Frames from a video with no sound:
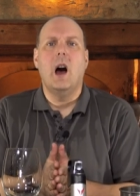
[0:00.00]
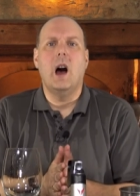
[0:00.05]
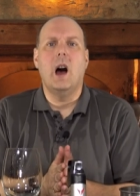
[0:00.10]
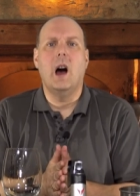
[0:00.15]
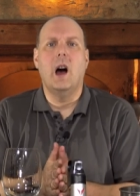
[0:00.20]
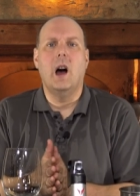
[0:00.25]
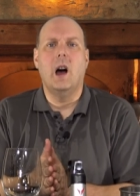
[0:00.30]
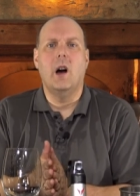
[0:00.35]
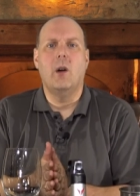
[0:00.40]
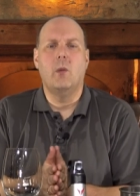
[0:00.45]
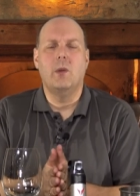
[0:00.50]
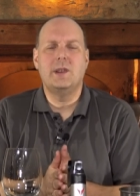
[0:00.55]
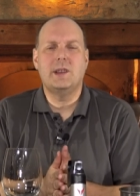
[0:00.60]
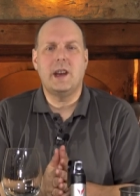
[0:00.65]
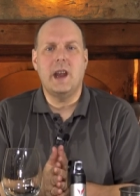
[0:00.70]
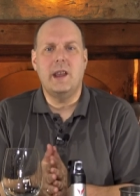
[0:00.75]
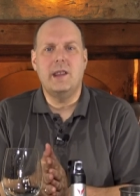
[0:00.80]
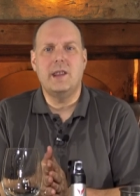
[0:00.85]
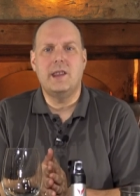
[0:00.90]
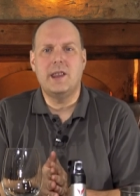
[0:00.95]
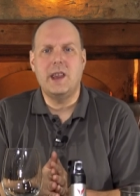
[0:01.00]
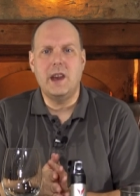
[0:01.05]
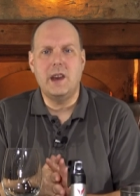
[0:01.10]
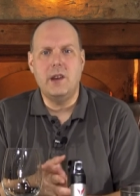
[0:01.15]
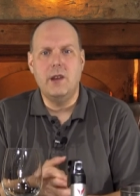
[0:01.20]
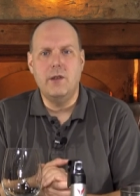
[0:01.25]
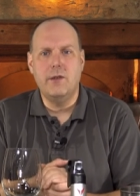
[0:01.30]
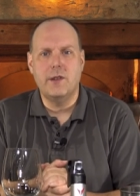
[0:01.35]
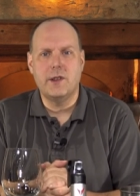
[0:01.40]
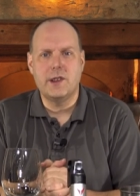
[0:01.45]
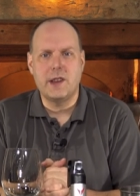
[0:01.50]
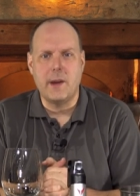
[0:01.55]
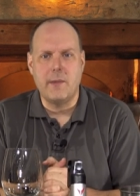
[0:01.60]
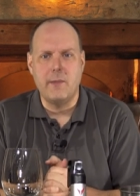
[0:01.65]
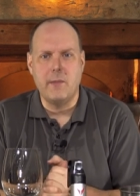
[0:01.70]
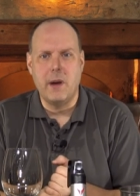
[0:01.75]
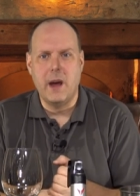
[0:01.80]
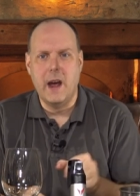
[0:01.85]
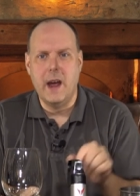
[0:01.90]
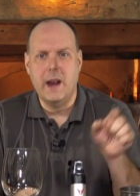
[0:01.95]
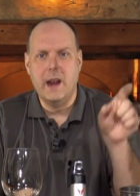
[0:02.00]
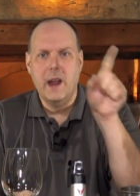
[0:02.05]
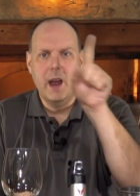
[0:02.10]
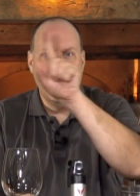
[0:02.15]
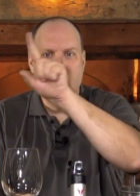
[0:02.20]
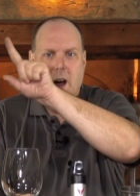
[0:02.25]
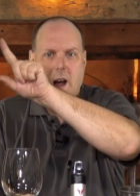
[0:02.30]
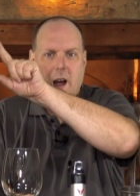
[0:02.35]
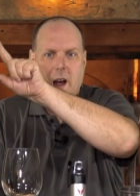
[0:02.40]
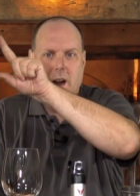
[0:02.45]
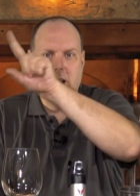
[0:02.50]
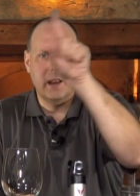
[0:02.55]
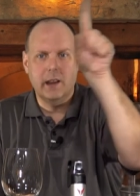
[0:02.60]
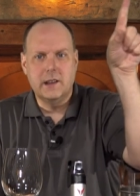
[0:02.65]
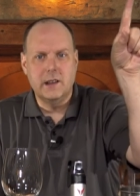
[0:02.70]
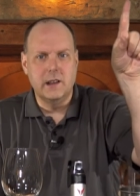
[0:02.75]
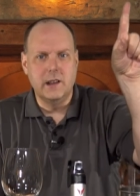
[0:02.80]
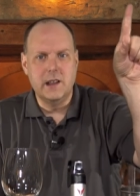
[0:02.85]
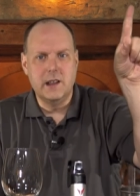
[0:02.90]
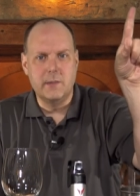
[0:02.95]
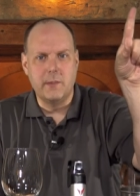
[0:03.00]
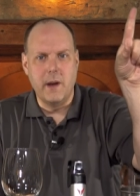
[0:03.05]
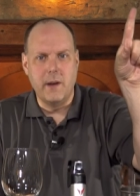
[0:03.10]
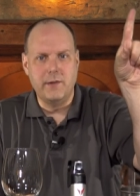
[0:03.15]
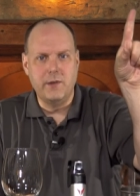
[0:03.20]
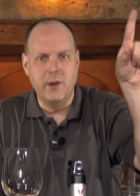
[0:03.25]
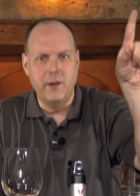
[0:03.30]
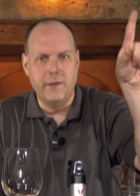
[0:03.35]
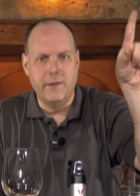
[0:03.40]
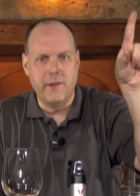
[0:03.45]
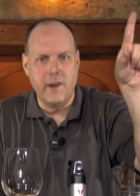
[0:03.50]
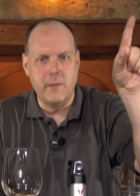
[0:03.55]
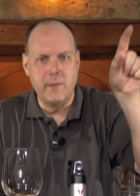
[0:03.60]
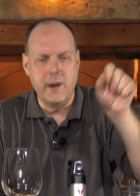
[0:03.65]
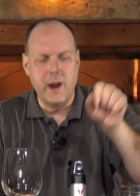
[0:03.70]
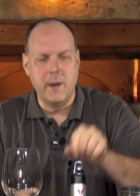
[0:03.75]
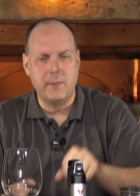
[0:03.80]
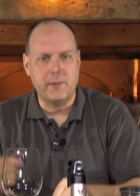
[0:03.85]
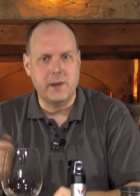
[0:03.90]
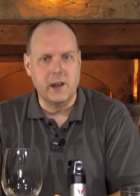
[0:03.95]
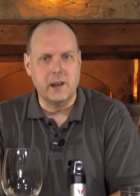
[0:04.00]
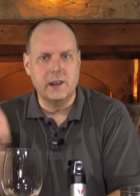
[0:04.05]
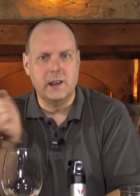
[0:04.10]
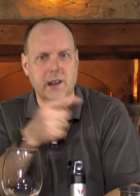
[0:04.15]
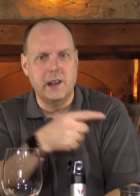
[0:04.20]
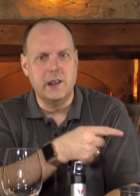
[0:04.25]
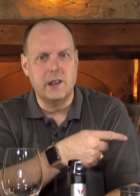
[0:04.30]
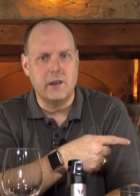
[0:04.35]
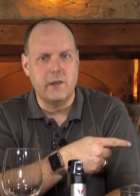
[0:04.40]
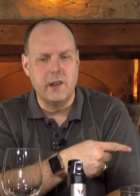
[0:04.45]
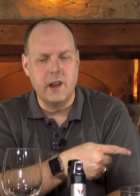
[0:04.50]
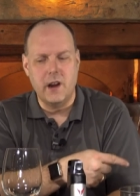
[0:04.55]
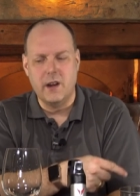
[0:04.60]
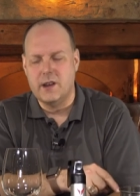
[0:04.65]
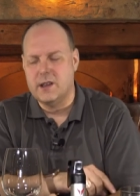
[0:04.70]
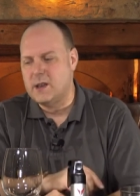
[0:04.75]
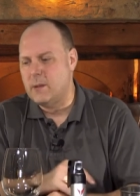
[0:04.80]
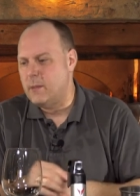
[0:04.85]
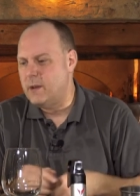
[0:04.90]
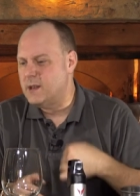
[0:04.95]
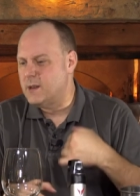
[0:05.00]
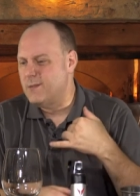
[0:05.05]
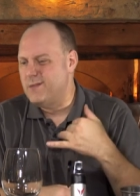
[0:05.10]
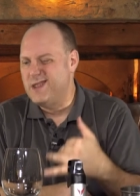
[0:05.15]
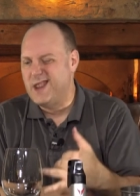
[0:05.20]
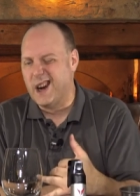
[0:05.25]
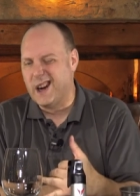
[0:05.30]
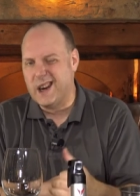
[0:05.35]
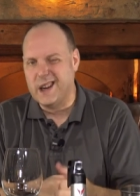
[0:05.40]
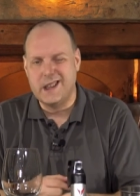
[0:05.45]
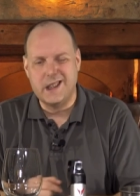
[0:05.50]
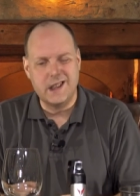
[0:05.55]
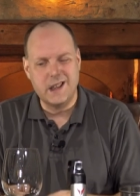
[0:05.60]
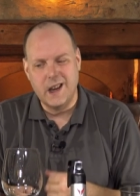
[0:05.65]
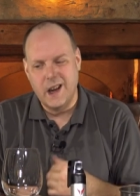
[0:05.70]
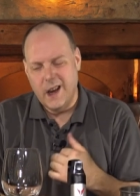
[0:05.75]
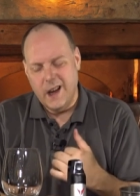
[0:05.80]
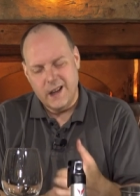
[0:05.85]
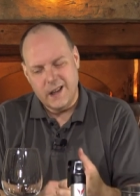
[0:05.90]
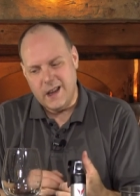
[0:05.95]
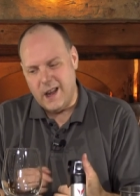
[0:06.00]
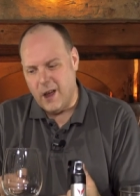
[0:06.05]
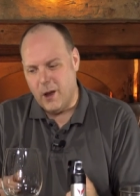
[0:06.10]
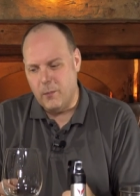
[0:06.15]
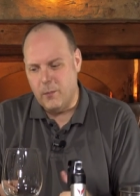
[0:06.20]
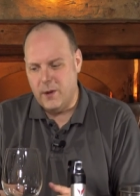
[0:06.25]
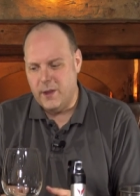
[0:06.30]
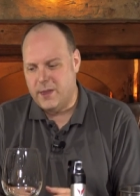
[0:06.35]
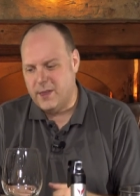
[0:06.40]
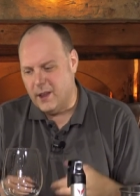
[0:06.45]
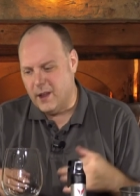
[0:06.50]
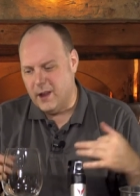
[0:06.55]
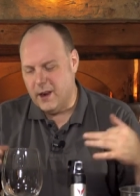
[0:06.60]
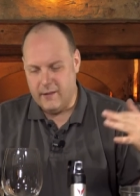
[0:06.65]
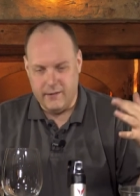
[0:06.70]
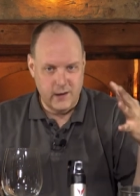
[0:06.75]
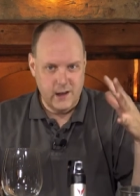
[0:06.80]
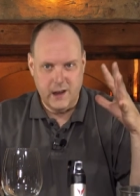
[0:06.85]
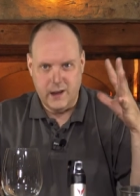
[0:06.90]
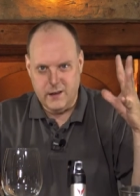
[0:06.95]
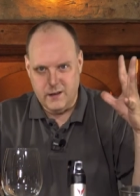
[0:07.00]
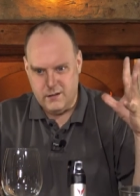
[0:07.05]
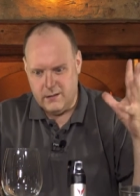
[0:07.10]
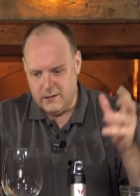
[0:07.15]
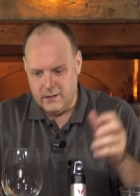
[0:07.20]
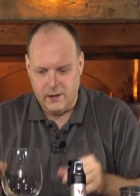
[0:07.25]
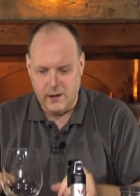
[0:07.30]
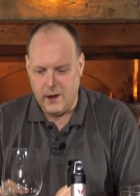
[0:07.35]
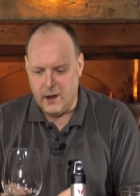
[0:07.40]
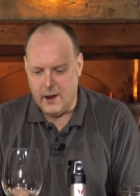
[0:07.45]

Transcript: Uh, once again, thank you for stopping by. Uh, click the links above to friend me up. Click the links over there to send me some ducats to help with uh, everything.